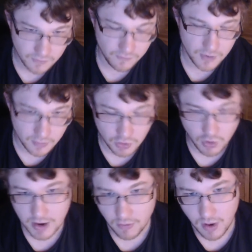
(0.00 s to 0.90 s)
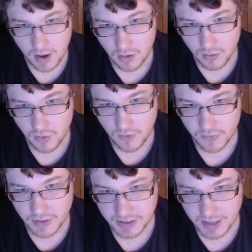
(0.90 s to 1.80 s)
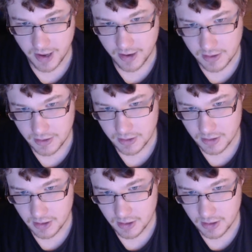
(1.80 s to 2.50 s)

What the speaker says: fit quite well with the scene.